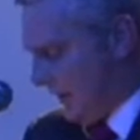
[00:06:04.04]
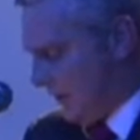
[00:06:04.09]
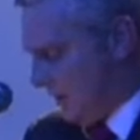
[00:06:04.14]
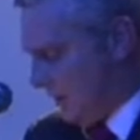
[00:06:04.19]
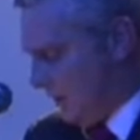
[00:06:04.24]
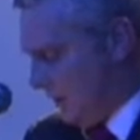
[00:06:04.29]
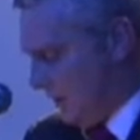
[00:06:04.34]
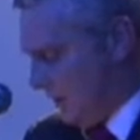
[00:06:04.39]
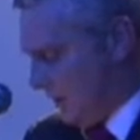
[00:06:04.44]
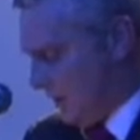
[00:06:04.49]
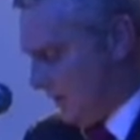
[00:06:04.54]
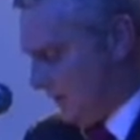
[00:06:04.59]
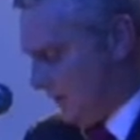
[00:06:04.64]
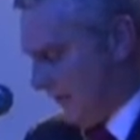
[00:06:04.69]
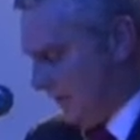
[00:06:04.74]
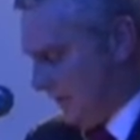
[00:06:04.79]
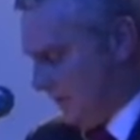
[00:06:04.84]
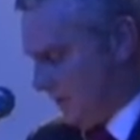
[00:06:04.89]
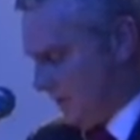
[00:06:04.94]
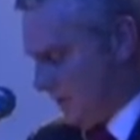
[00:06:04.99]
Collins
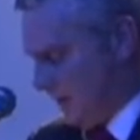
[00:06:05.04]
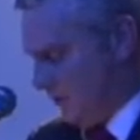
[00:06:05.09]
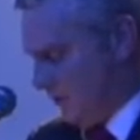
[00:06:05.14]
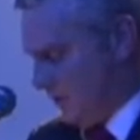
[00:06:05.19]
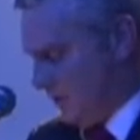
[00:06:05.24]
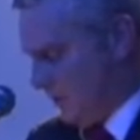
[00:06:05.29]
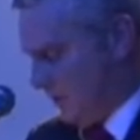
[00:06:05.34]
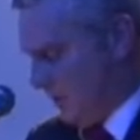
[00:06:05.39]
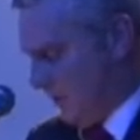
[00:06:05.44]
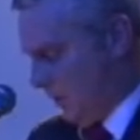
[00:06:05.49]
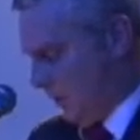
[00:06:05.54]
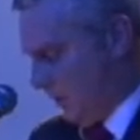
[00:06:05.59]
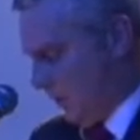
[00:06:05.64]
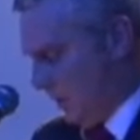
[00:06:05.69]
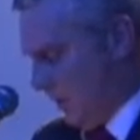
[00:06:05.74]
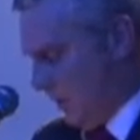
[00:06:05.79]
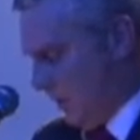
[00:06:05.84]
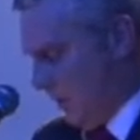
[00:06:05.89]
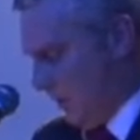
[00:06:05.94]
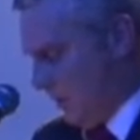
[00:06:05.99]
famously
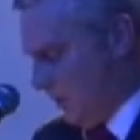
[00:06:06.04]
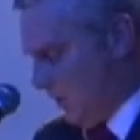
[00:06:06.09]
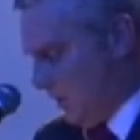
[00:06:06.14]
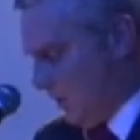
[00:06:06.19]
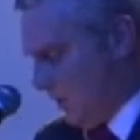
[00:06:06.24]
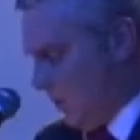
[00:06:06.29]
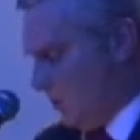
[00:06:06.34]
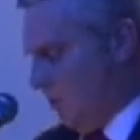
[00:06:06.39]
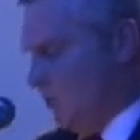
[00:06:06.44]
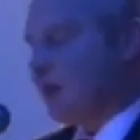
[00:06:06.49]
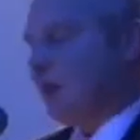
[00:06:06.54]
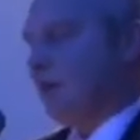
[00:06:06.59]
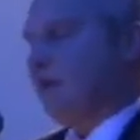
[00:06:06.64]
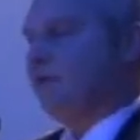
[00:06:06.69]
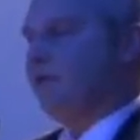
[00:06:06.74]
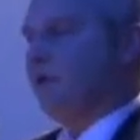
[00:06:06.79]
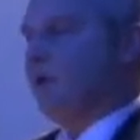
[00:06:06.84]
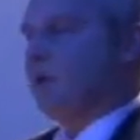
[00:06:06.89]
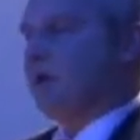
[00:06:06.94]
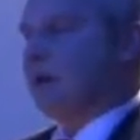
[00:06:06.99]
responded to those
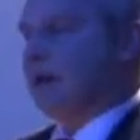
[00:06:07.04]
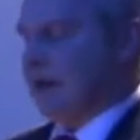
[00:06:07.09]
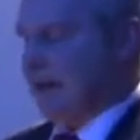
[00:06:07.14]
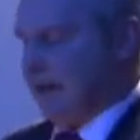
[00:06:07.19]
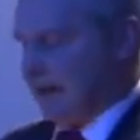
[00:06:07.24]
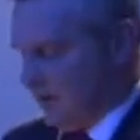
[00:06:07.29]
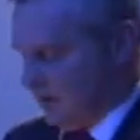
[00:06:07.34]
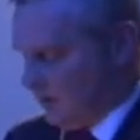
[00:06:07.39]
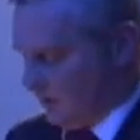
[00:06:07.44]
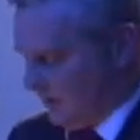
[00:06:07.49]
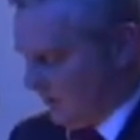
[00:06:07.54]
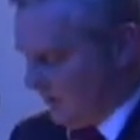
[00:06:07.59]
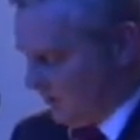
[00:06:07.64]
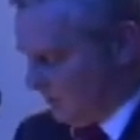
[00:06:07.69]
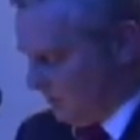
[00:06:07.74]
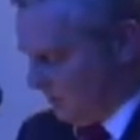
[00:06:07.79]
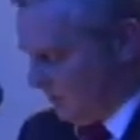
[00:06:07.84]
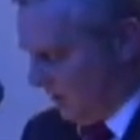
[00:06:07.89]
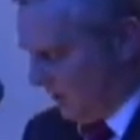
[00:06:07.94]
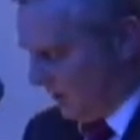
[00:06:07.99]
invoking ancient
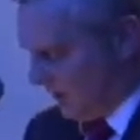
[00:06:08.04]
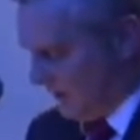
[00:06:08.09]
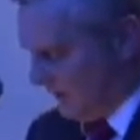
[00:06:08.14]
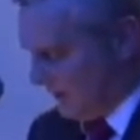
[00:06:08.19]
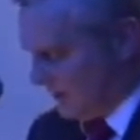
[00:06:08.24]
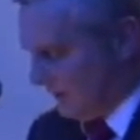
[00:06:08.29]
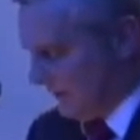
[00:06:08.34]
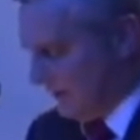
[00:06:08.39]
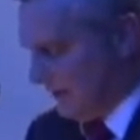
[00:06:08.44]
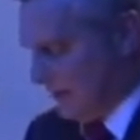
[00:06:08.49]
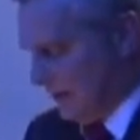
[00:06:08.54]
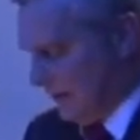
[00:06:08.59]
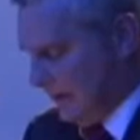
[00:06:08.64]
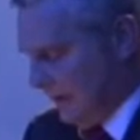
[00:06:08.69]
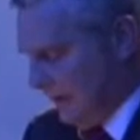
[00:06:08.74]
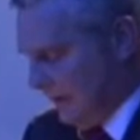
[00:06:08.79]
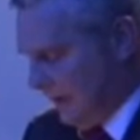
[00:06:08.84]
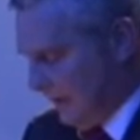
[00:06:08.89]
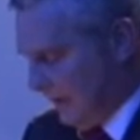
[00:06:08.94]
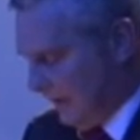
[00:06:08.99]
struggles.
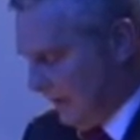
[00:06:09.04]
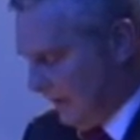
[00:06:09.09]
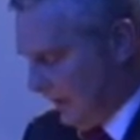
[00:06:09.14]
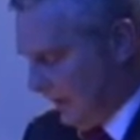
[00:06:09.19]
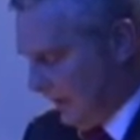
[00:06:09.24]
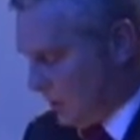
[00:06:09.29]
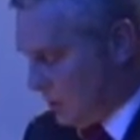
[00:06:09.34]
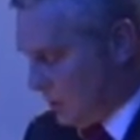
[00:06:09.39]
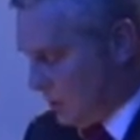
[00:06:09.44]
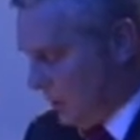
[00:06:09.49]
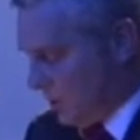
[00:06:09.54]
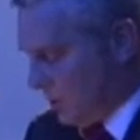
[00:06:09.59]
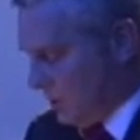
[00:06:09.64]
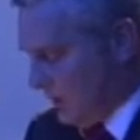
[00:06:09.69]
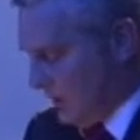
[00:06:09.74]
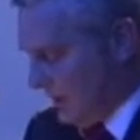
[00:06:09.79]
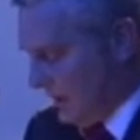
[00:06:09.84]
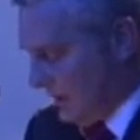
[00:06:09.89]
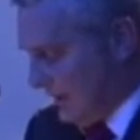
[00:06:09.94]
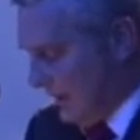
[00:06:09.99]
And I quote,
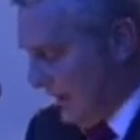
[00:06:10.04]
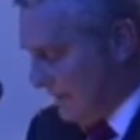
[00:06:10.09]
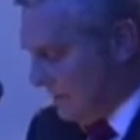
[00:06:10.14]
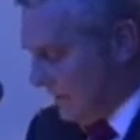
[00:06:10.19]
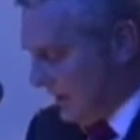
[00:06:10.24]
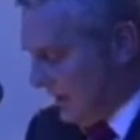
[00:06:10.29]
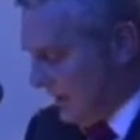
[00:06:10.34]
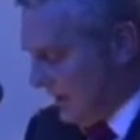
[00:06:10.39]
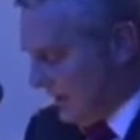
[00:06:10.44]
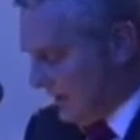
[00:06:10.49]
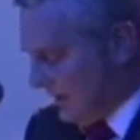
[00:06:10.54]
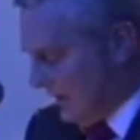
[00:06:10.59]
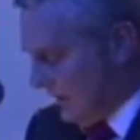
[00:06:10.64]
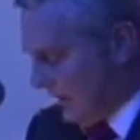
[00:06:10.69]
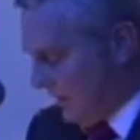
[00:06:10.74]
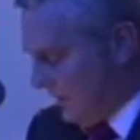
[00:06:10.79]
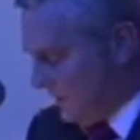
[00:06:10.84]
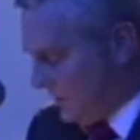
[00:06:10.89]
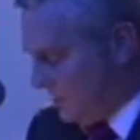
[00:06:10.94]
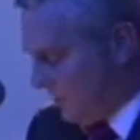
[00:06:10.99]
deputies
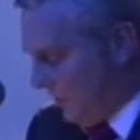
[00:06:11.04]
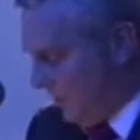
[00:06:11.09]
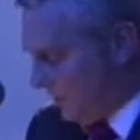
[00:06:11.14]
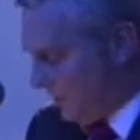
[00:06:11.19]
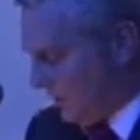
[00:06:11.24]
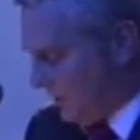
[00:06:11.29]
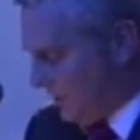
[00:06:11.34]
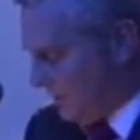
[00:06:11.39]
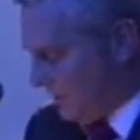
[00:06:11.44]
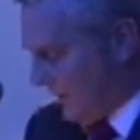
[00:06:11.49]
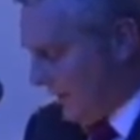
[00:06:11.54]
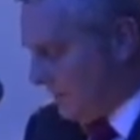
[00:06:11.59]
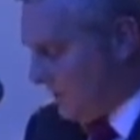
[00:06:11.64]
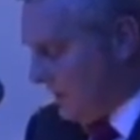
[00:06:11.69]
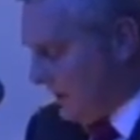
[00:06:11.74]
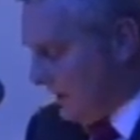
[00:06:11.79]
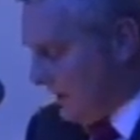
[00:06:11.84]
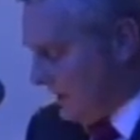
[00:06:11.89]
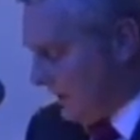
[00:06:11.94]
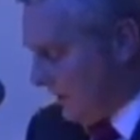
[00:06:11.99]
have spoken
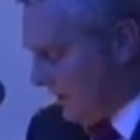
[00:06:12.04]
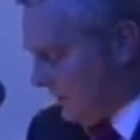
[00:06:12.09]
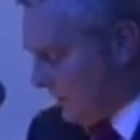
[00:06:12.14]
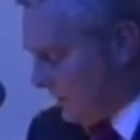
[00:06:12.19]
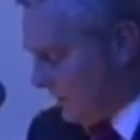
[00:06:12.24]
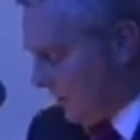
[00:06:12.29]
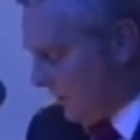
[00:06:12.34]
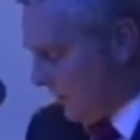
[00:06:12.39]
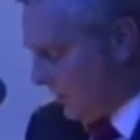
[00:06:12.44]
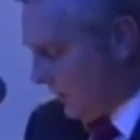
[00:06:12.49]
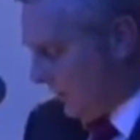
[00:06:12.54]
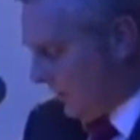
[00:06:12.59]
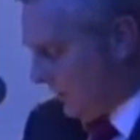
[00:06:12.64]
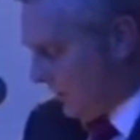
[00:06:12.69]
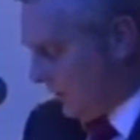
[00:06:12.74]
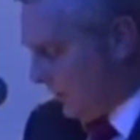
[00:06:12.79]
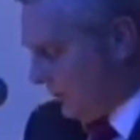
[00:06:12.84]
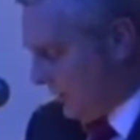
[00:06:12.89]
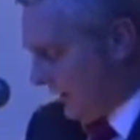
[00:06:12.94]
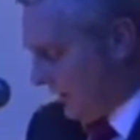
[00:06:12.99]

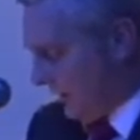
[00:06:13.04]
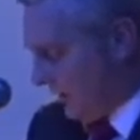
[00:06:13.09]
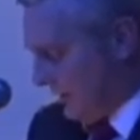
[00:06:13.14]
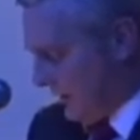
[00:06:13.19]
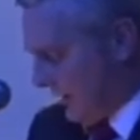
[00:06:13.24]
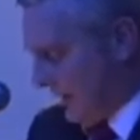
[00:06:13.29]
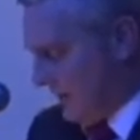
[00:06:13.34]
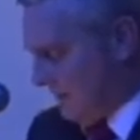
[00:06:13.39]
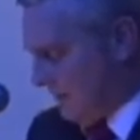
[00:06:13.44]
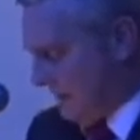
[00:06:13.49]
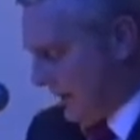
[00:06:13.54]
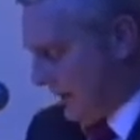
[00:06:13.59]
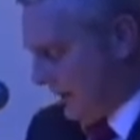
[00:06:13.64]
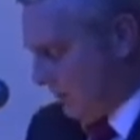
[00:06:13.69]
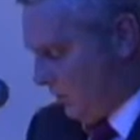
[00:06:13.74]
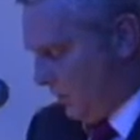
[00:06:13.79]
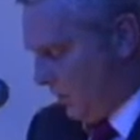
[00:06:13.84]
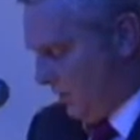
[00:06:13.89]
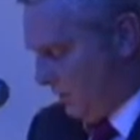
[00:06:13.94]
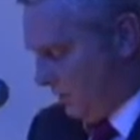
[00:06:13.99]
about whether dead
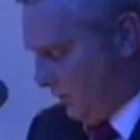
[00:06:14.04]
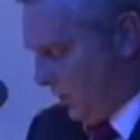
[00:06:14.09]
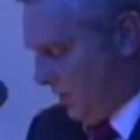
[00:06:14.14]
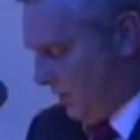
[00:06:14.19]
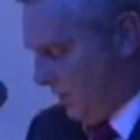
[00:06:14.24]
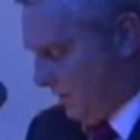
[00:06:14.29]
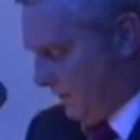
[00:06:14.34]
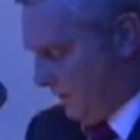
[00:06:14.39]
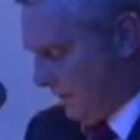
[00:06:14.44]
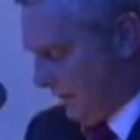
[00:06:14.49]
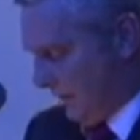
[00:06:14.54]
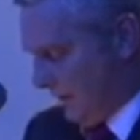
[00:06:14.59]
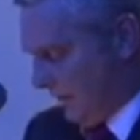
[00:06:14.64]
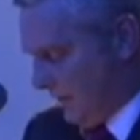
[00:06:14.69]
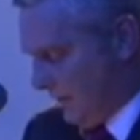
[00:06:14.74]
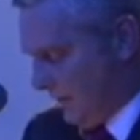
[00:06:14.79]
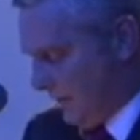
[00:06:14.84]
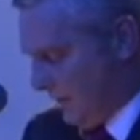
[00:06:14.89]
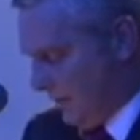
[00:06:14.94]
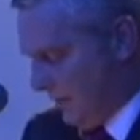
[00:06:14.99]
men would approve of
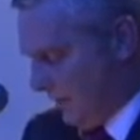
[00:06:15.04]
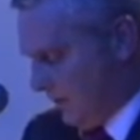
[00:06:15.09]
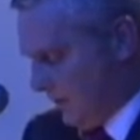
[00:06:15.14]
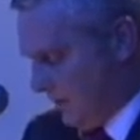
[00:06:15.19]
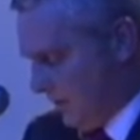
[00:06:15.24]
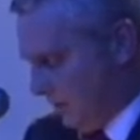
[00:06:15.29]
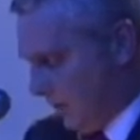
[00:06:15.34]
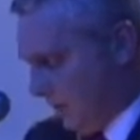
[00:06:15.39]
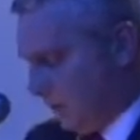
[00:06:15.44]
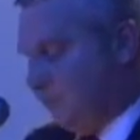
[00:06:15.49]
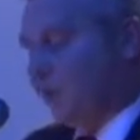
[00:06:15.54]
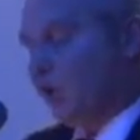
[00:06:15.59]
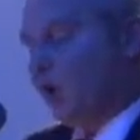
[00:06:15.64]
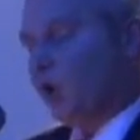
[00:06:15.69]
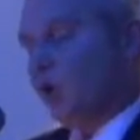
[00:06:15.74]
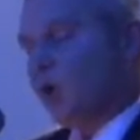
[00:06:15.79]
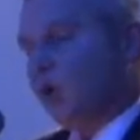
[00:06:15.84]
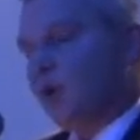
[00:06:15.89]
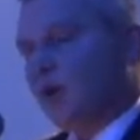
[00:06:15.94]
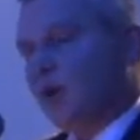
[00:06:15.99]
it, but
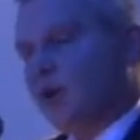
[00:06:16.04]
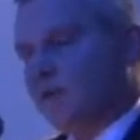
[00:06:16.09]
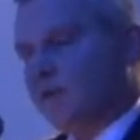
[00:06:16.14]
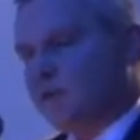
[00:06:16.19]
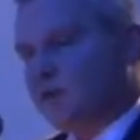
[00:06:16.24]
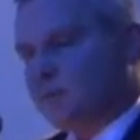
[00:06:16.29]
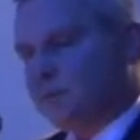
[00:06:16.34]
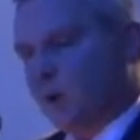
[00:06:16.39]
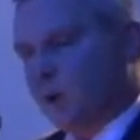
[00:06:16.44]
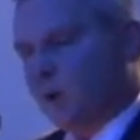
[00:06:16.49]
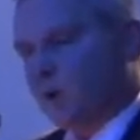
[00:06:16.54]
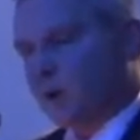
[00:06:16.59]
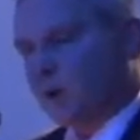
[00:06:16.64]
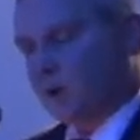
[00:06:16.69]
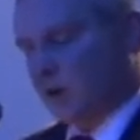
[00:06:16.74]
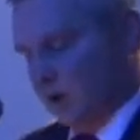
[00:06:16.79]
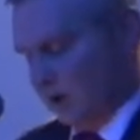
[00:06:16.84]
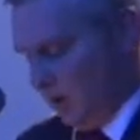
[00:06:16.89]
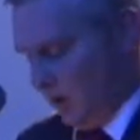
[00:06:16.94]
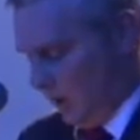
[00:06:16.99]
few have
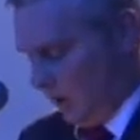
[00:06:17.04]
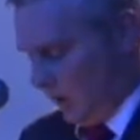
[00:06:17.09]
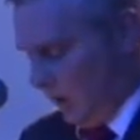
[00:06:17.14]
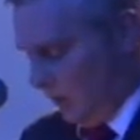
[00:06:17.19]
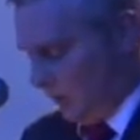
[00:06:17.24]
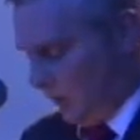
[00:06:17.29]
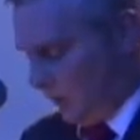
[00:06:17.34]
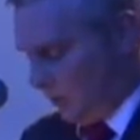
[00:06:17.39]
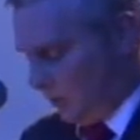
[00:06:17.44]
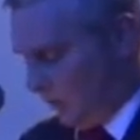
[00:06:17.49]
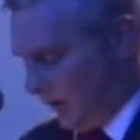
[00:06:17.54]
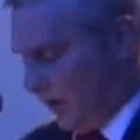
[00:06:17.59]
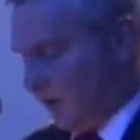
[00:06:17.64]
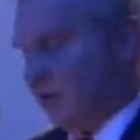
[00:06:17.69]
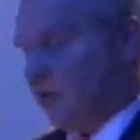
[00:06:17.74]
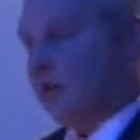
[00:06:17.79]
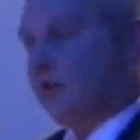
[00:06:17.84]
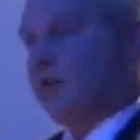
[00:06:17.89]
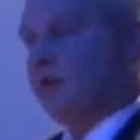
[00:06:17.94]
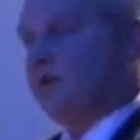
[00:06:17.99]
spoken about whether
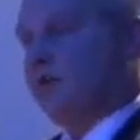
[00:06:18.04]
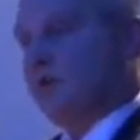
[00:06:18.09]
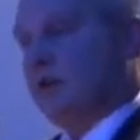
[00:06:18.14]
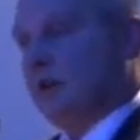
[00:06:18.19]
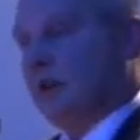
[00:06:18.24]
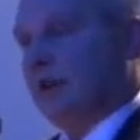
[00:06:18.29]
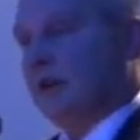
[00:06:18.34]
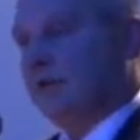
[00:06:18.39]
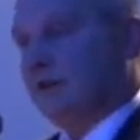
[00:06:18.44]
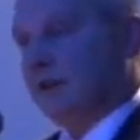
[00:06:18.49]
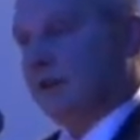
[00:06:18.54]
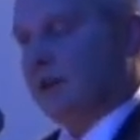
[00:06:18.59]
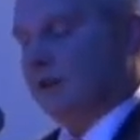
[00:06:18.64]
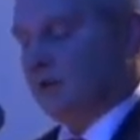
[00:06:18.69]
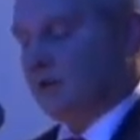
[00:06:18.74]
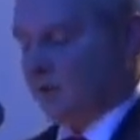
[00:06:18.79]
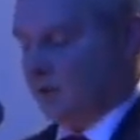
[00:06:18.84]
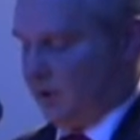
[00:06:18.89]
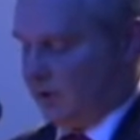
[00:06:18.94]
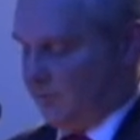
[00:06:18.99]
the
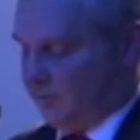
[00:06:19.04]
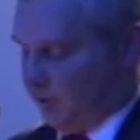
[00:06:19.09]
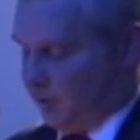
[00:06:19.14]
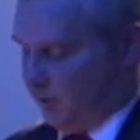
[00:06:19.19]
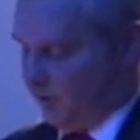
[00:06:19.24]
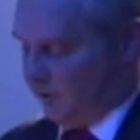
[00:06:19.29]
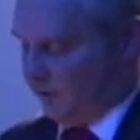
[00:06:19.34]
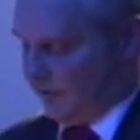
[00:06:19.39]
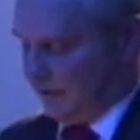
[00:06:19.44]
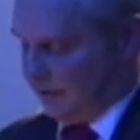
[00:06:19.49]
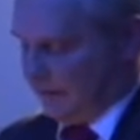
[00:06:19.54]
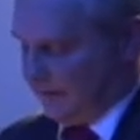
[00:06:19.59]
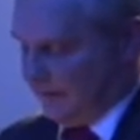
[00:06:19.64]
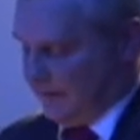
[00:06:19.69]
living would approve of